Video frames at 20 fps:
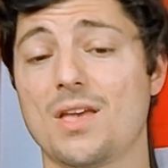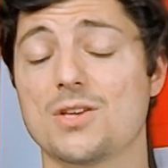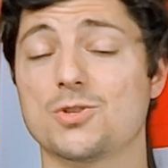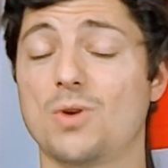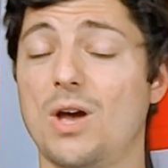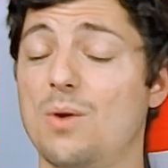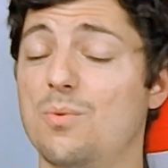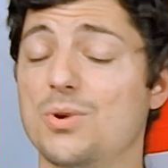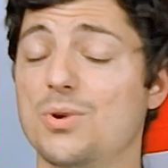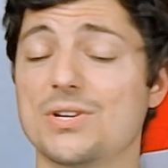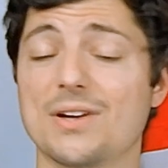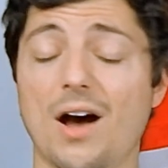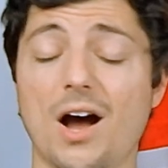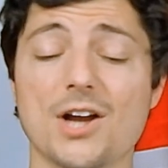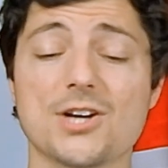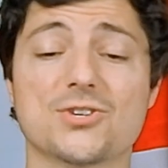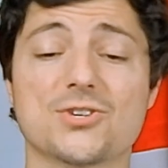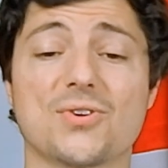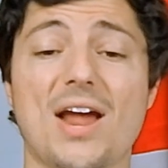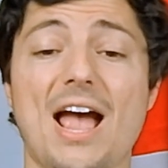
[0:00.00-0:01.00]
So I would
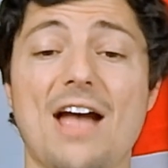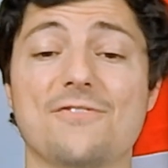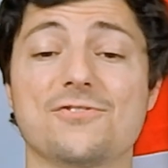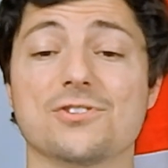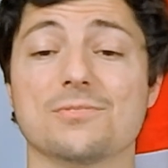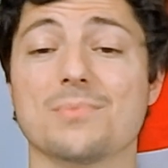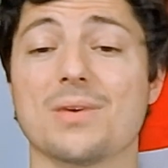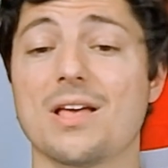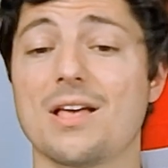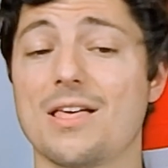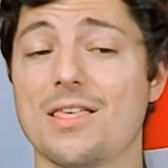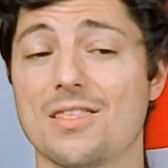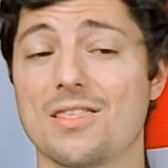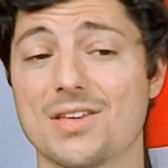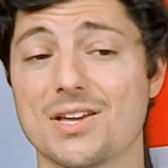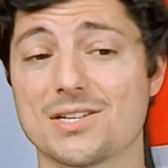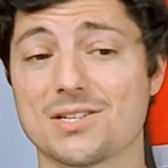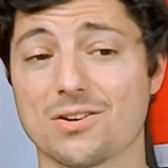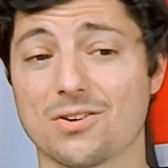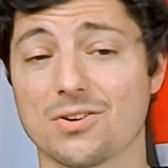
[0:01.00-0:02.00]
not draft him
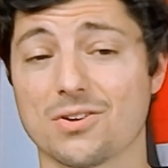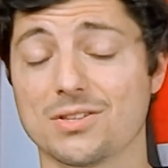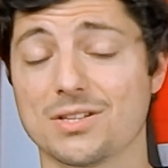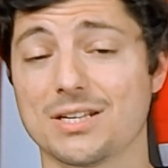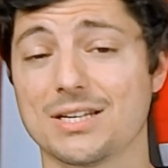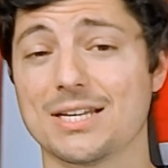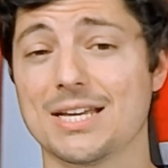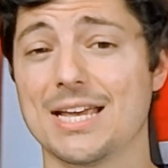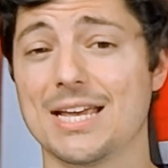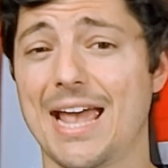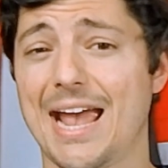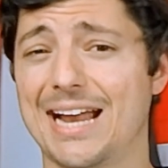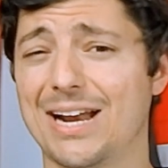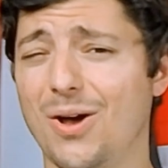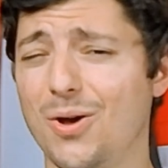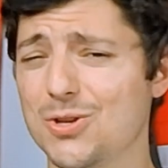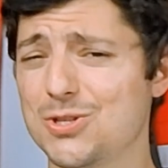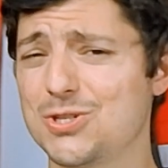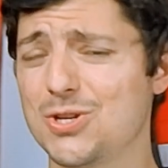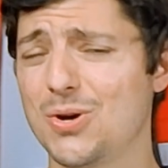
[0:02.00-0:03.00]
this early. And
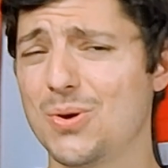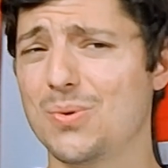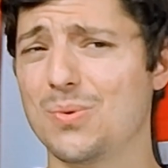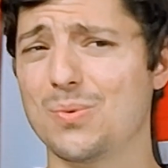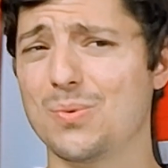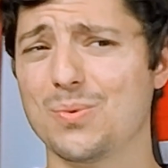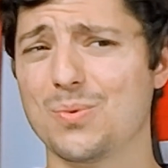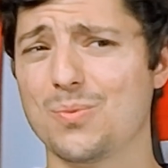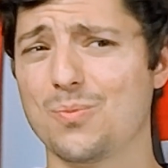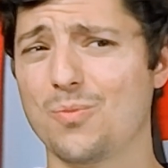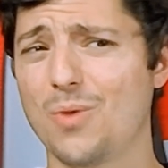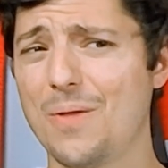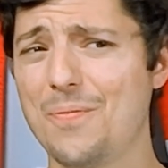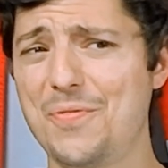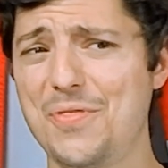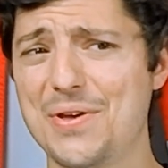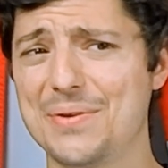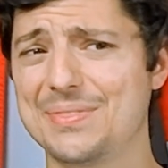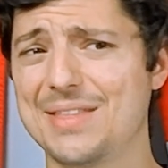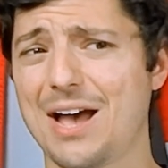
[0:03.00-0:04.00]
also,
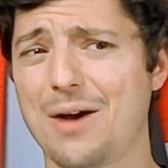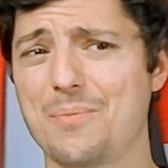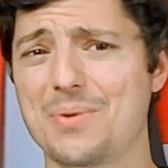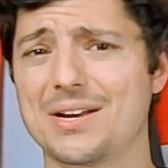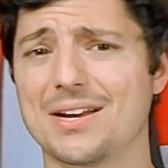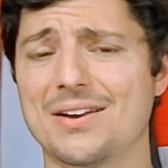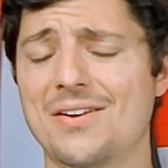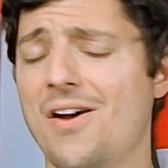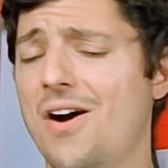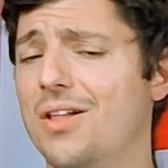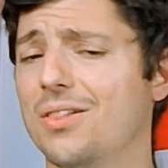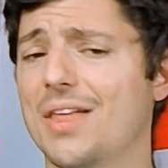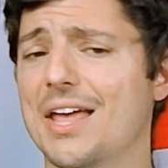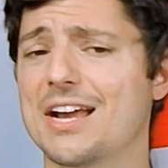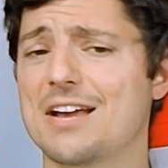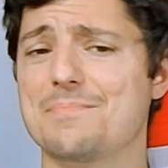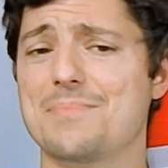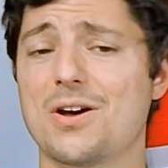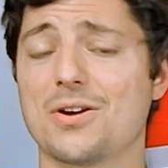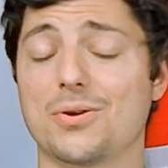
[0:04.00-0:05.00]
one thing that we did not
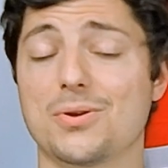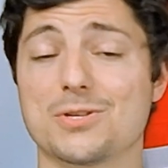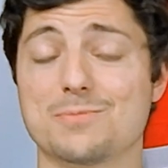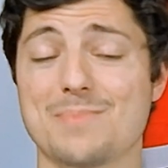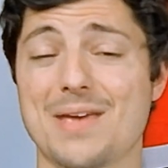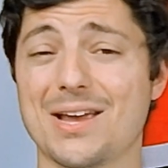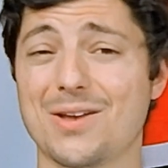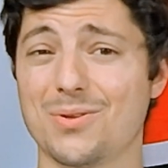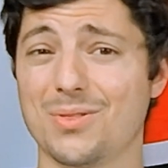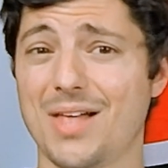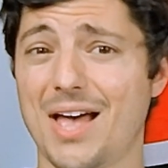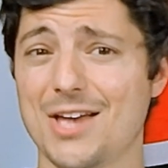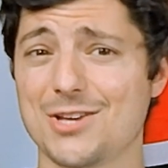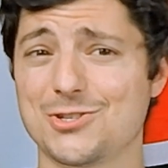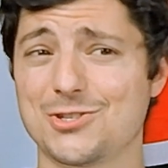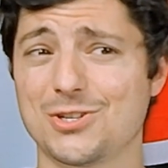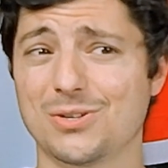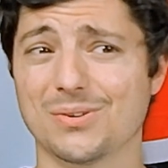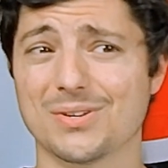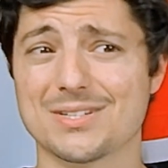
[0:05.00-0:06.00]
like about Kuzmenko
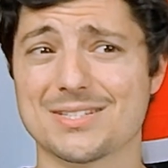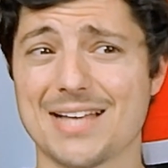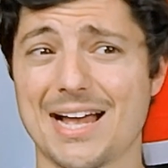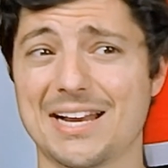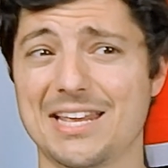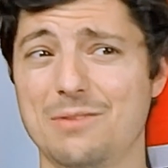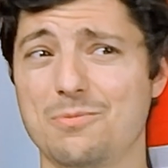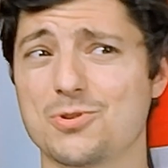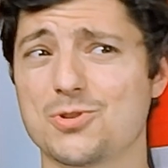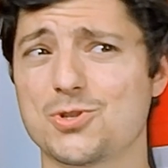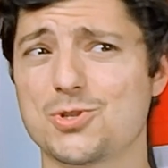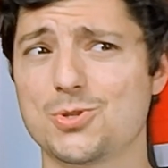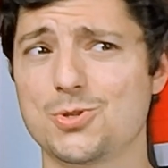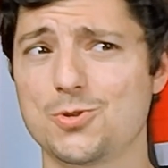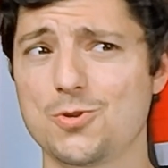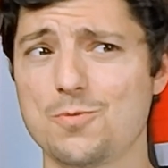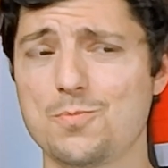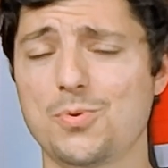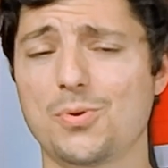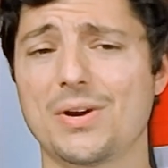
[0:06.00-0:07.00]
last year is that he was
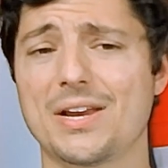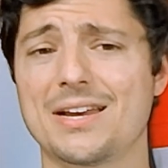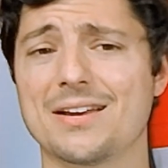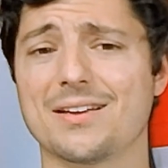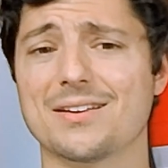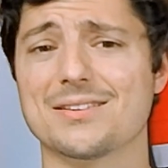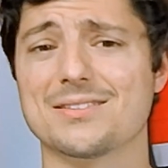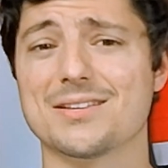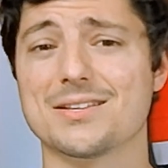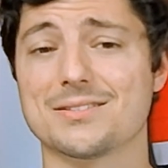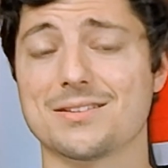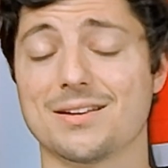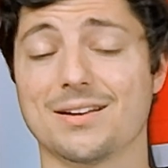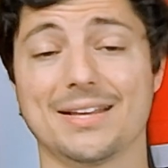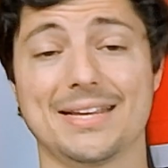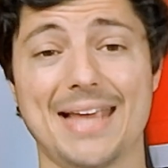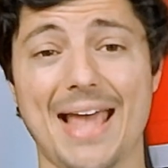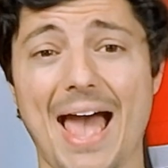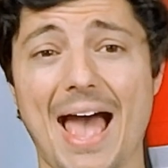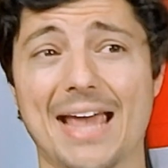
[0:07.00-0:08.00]
super
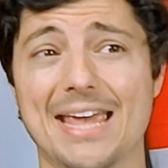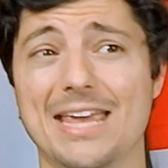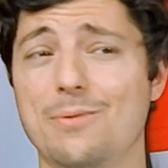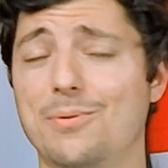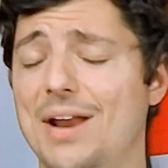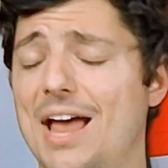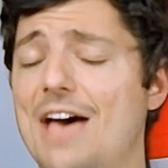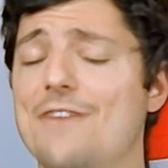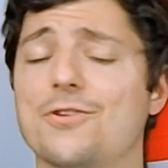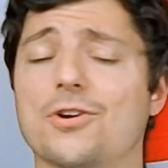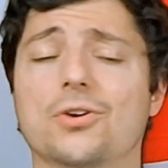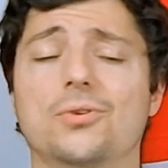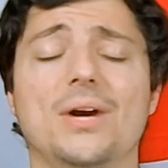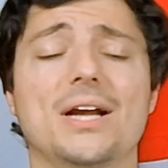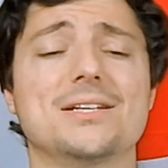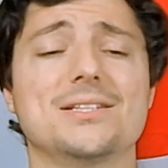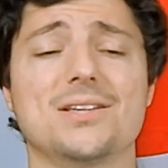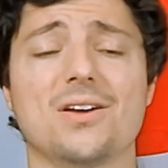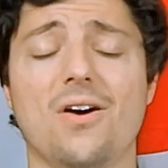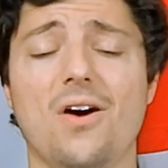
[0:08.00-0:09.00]
inconsistent. Yeah, he would have
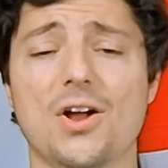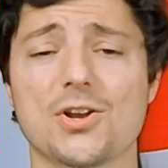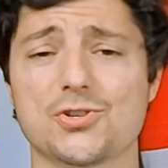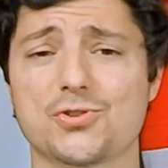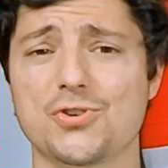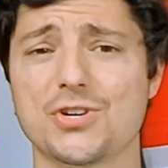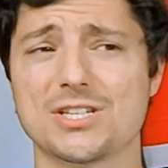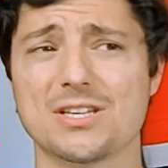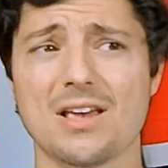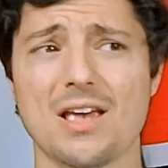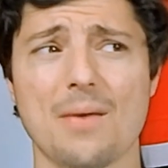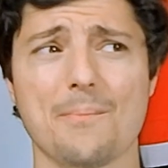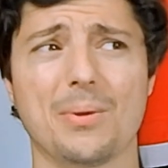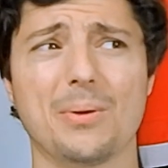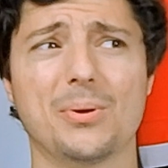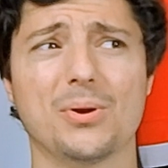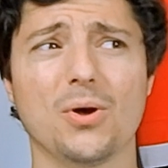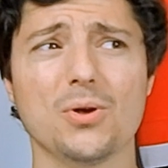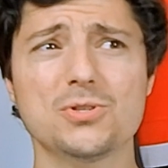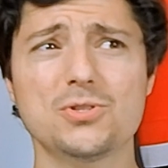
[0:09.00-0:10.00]
crazy hot streaks, but
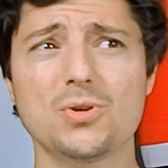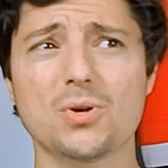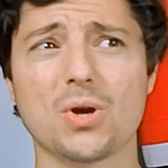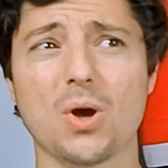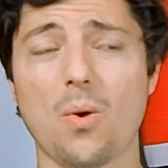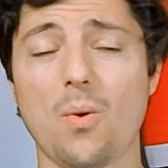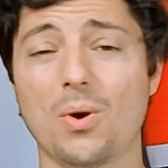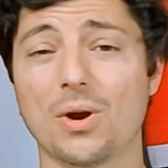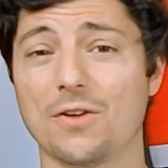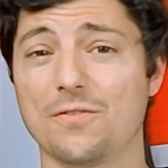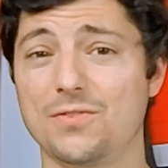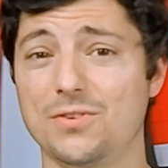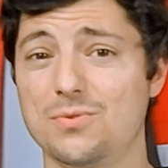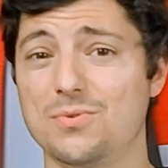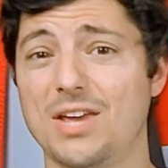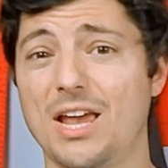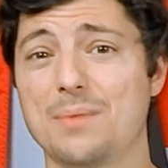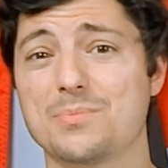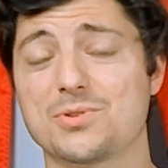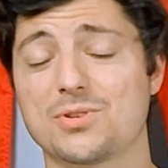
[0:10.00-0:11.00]
he would also go on a few
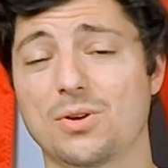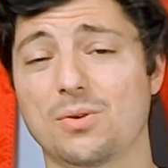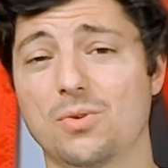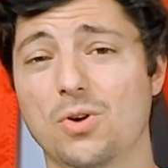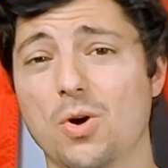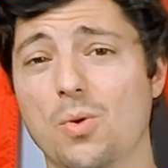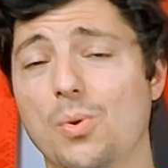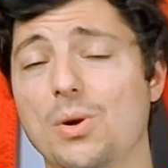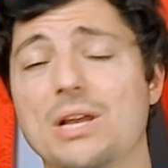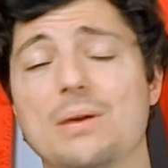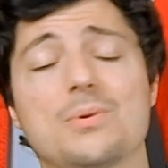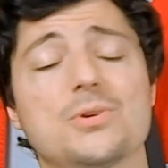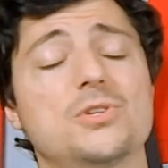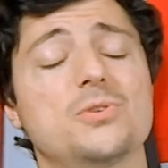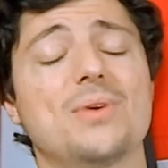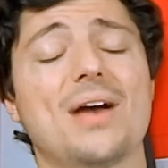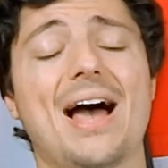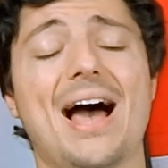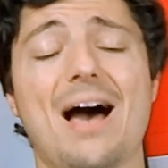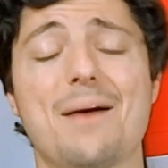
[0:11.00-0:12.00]
games in a row where he would
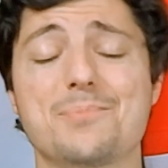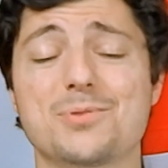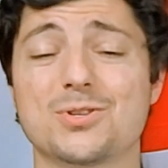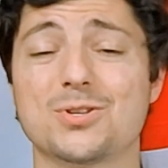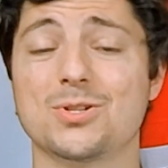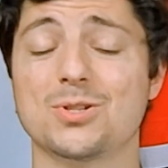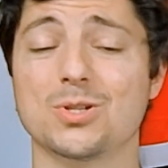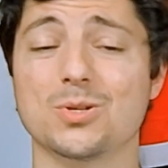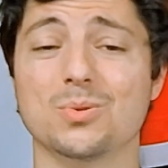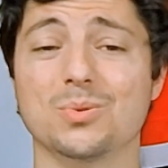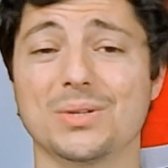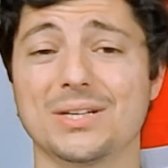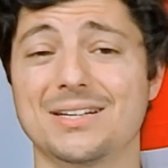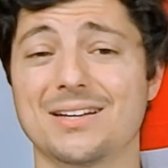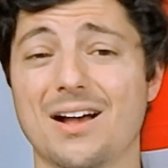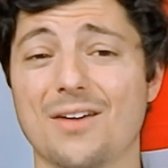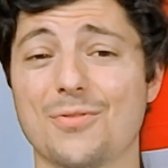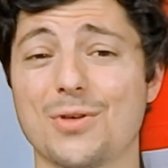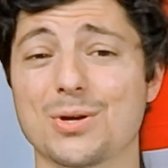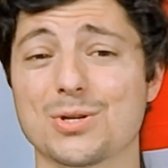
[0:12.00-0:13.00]
do absolutely
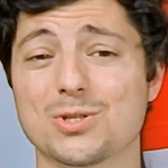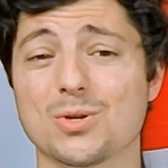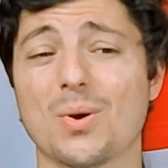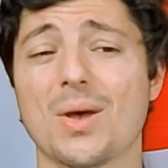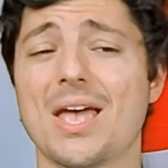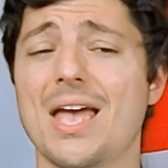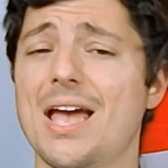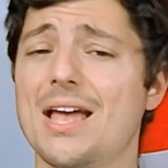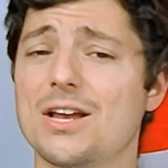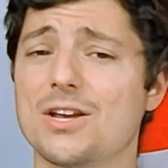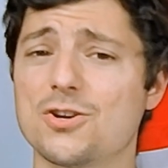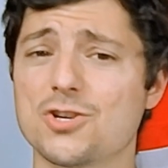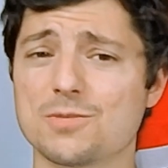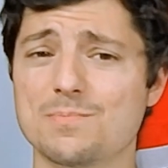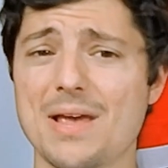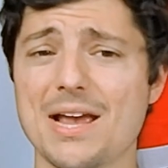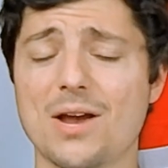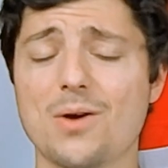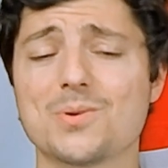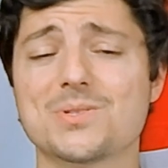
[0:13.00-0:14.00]
nothing. So
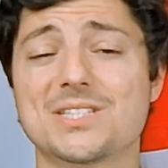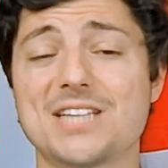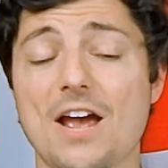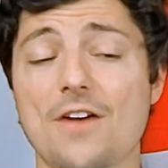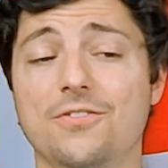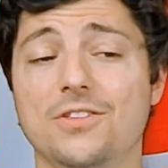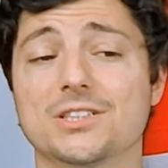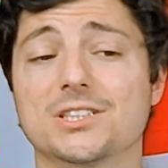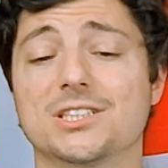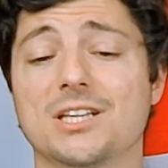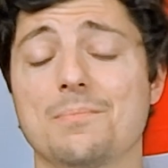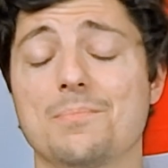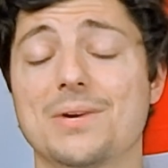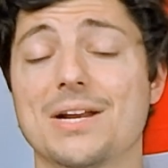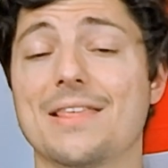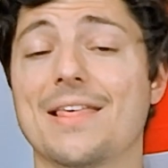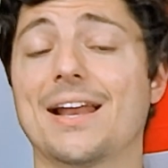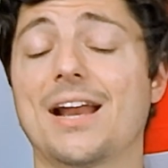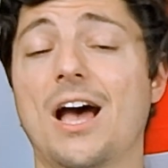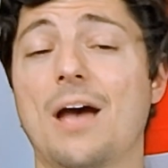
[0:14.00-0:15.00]
Kuzmenko is definitely
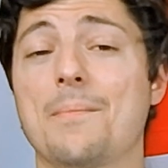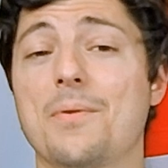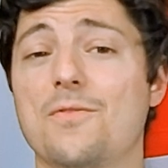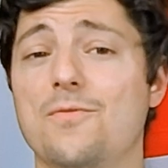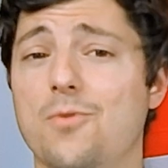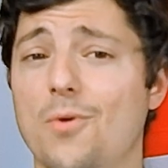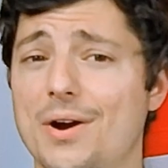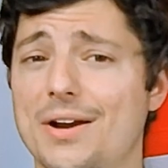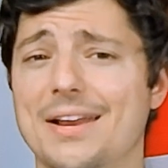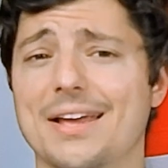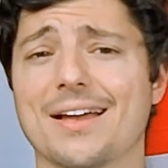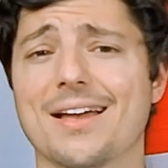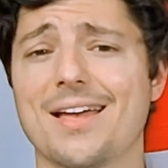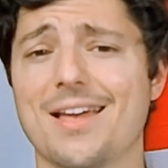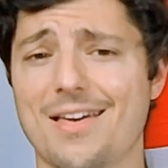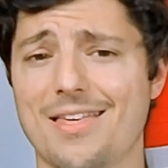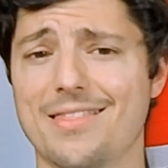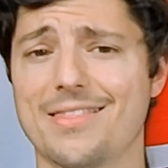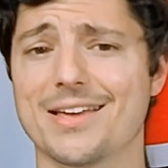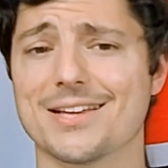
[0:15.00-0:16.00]
somebody that I'm avoiding
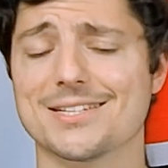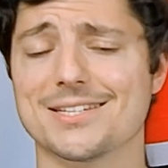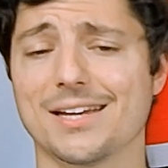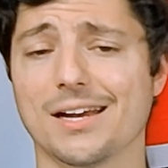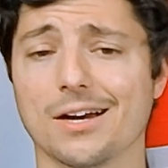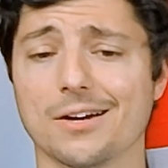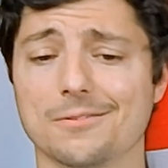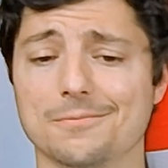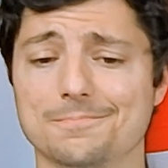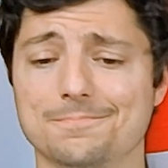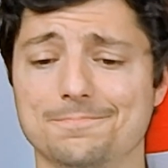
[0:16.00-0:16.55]
this year.